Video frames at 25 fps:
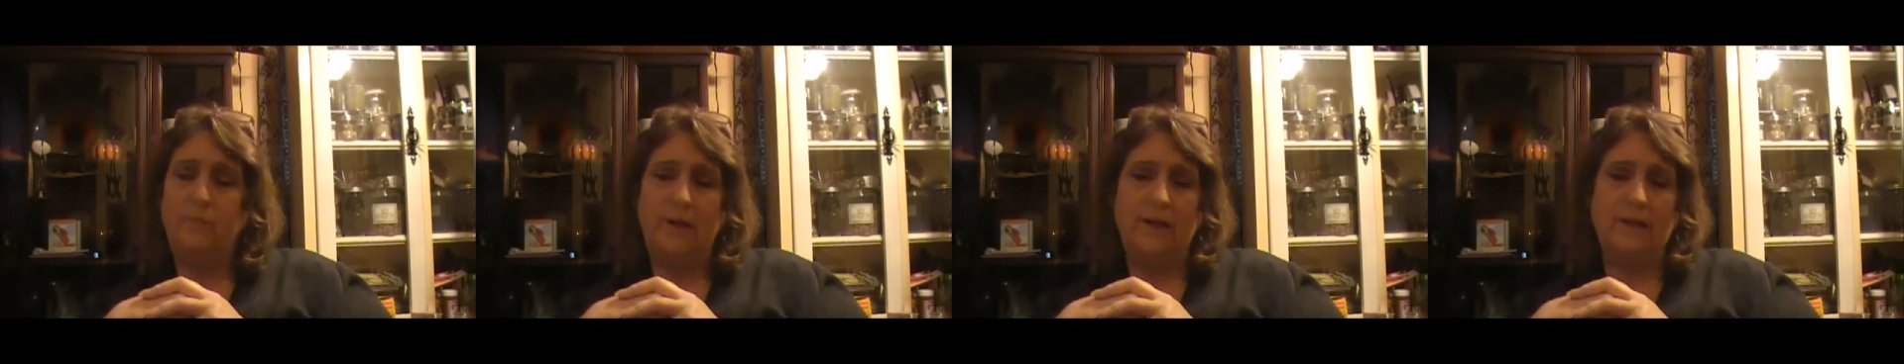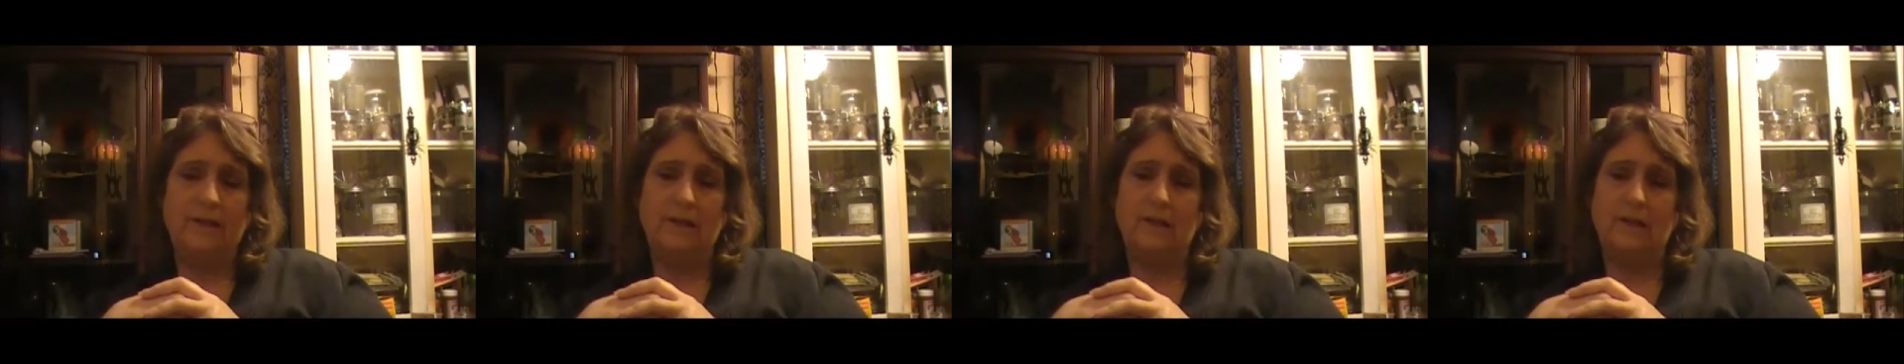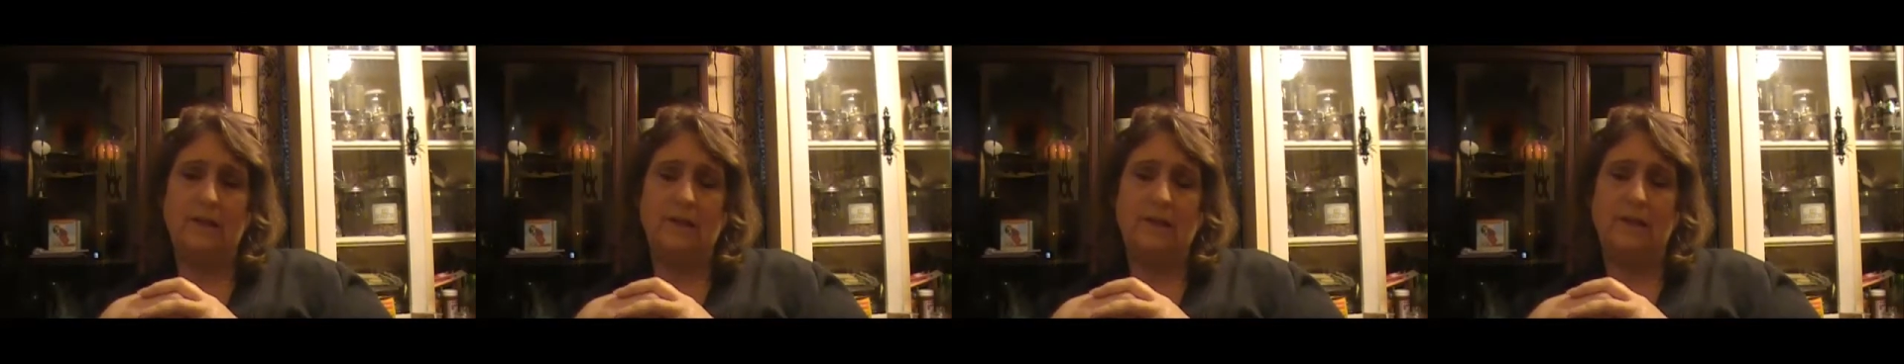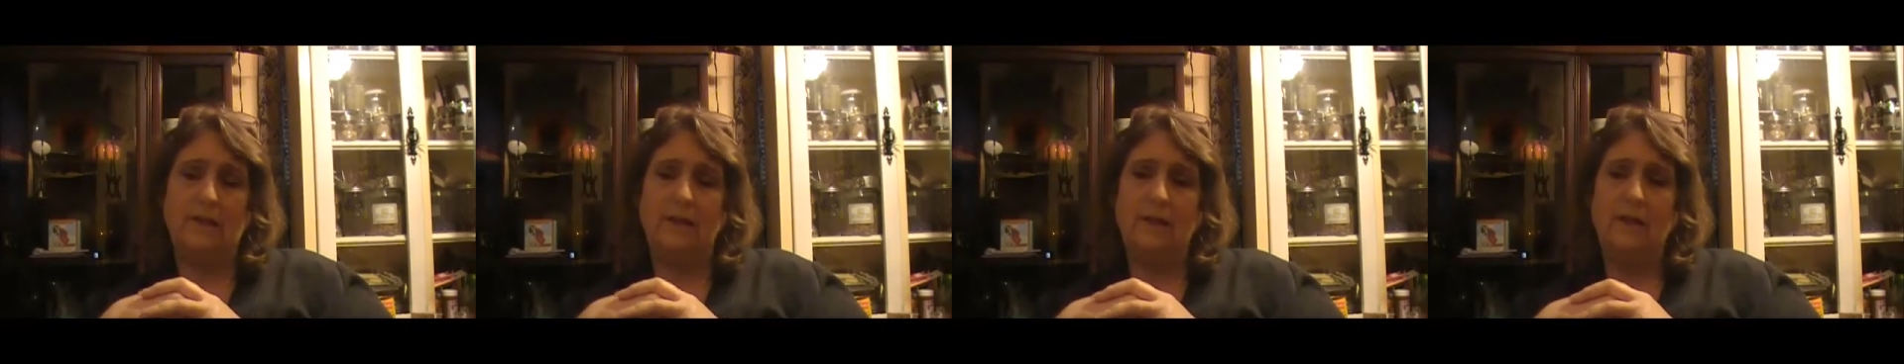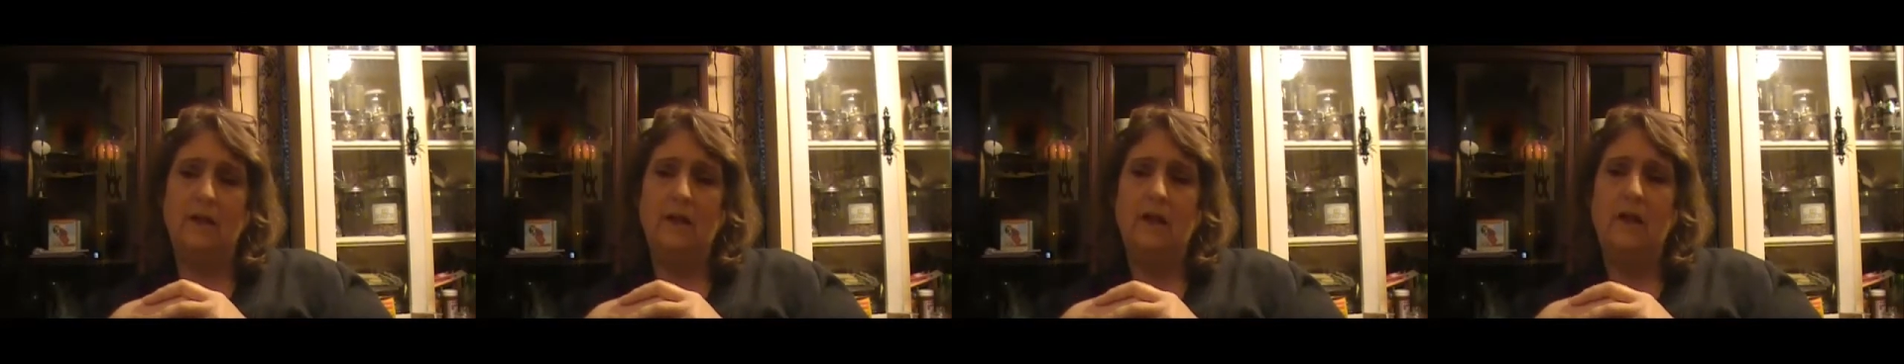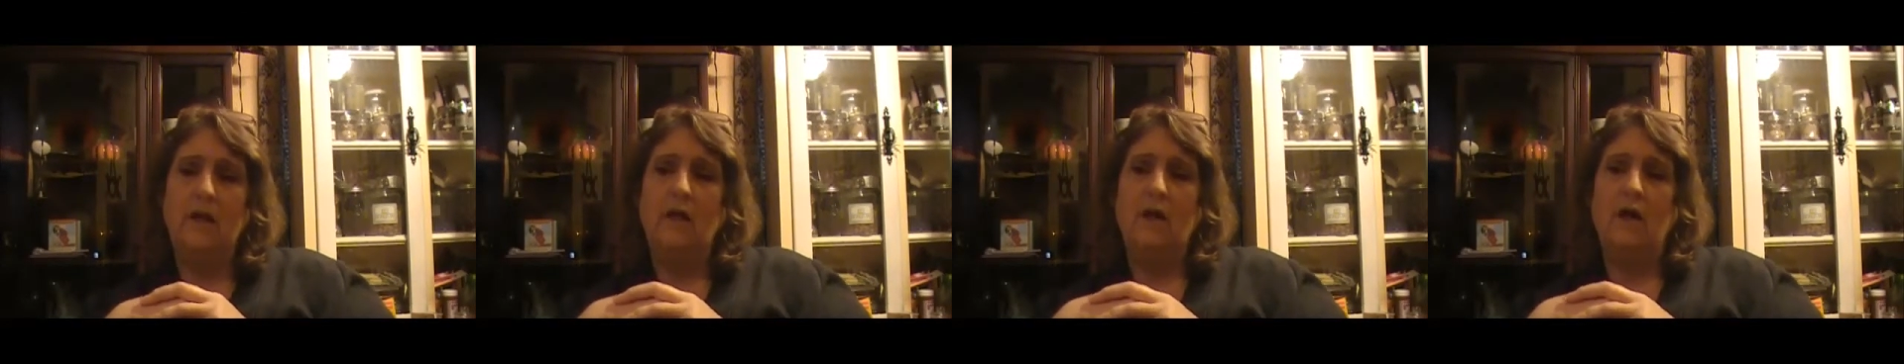basically.